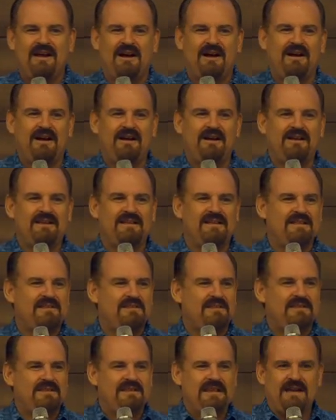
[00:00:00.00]
Uh,
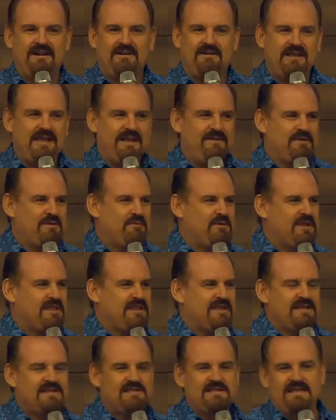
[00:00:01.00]
there, even
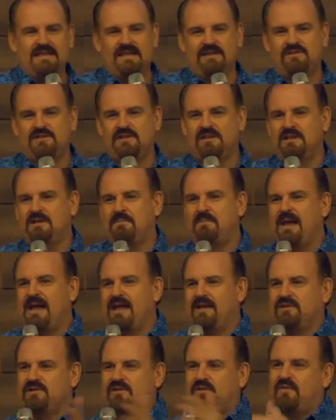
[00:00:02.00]
with this list, in the
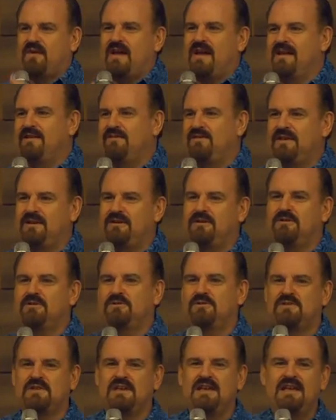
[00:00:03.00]
past five
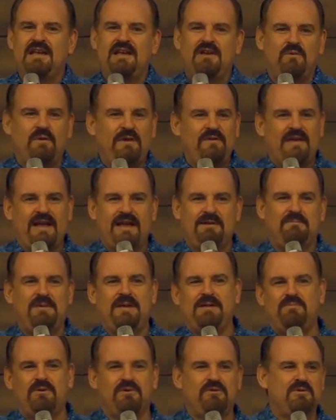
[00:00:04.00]
years, we've had
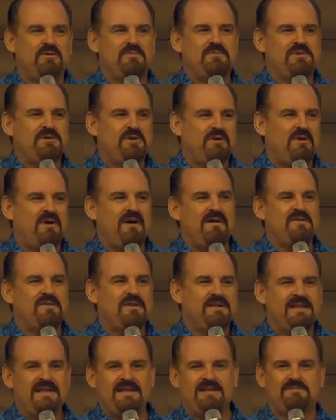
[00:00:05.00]
people groups go off
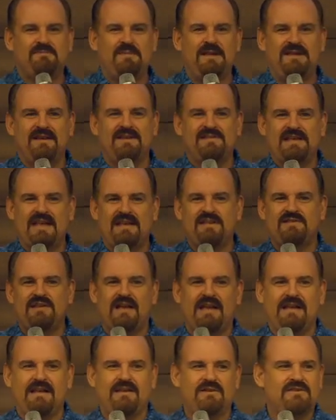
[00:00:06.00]
the list because
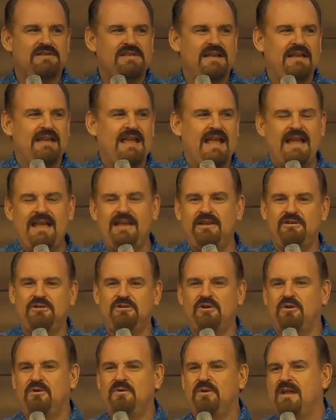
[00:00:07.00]
SIL said, hey, you
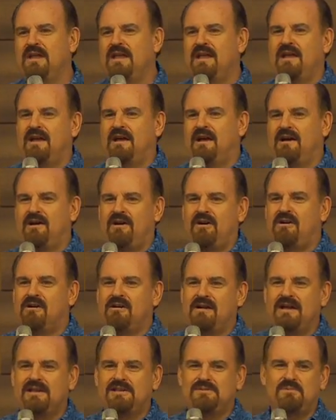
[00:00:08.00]
know, uh,
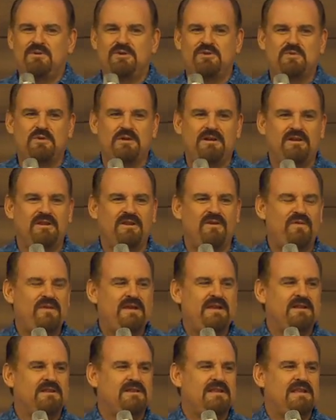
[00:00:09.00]
our experts went on the
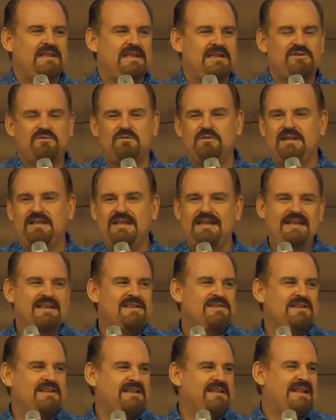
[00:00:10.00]
field, and this really
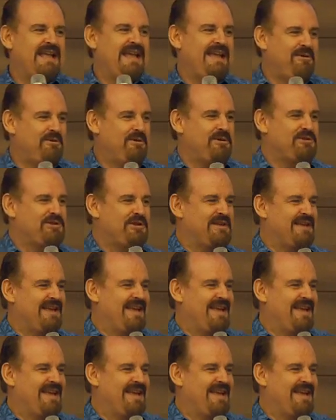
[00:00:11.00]
isn't a language.